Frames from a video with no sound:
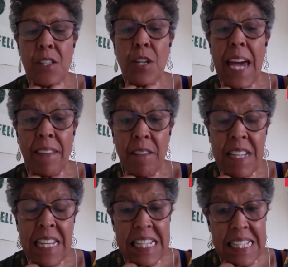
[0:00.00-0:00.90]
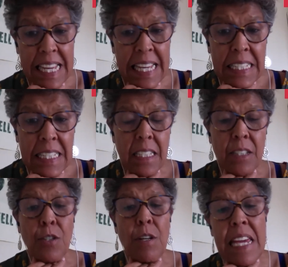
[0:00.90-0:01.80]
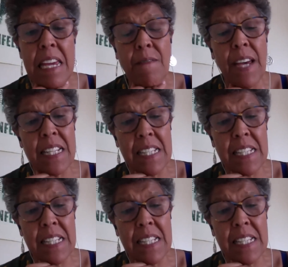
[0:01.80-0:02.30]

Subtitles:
to gathering at 6, to leave at